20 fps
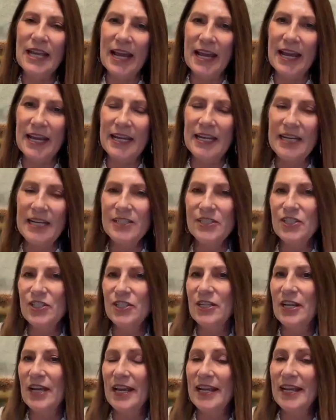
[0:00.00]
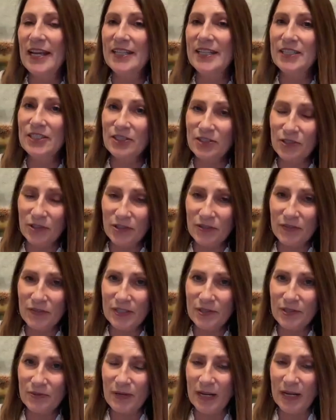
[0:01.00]
The age and
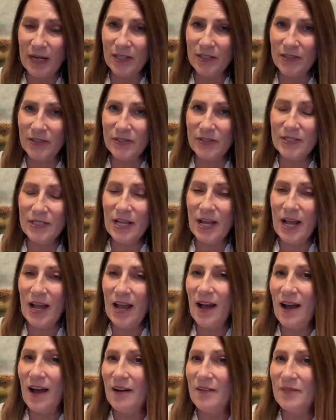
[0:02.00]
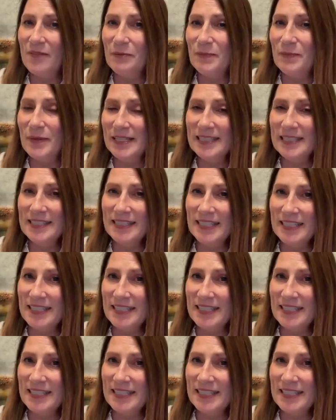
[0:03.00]
service records of the big